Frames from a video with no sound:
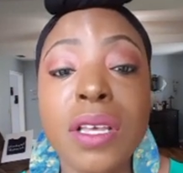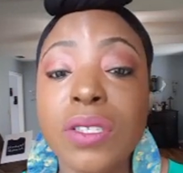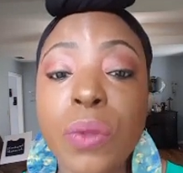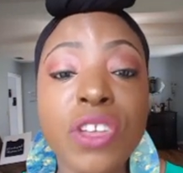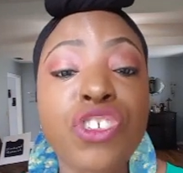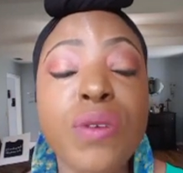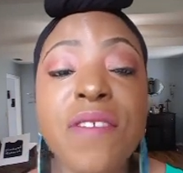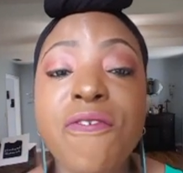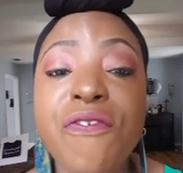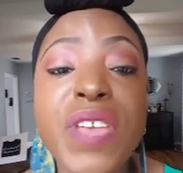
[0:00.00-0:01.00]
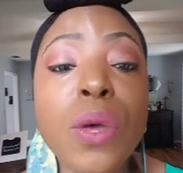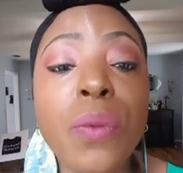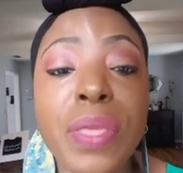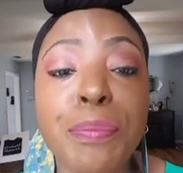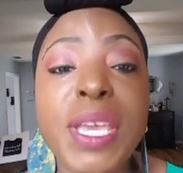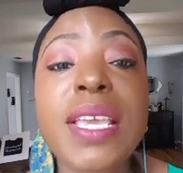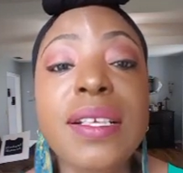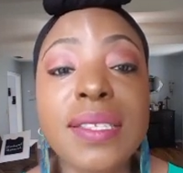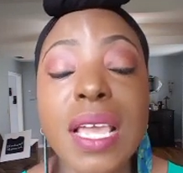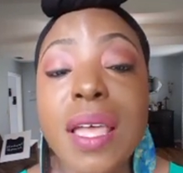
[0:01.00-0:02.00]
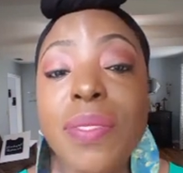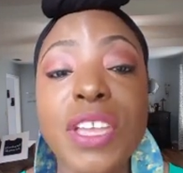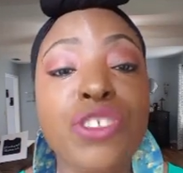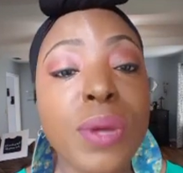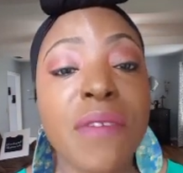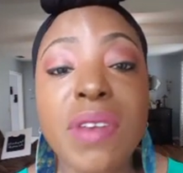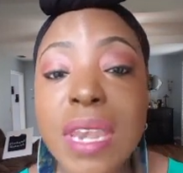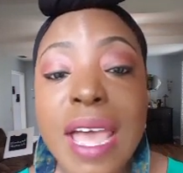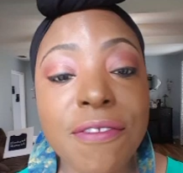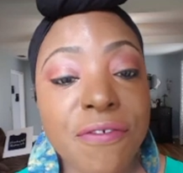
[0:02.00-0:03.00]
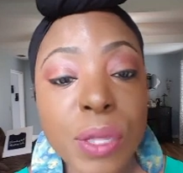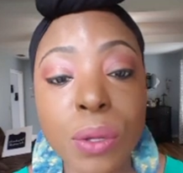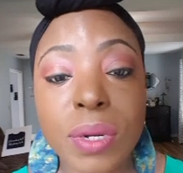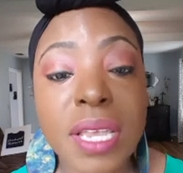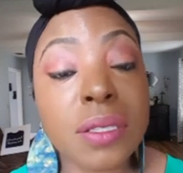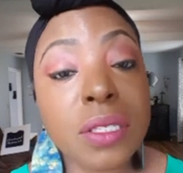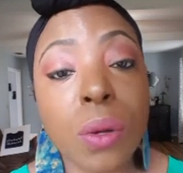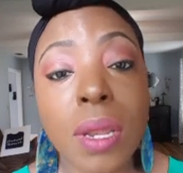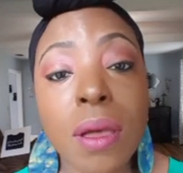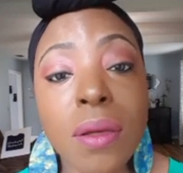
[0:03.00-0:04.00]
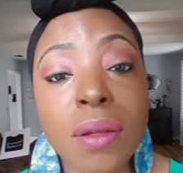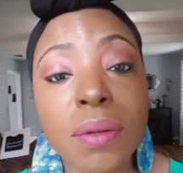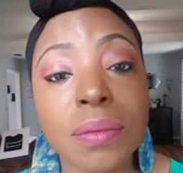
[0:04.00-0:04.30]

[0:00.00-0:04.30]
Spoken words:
so that you can feel the peace that you have not felt in so long.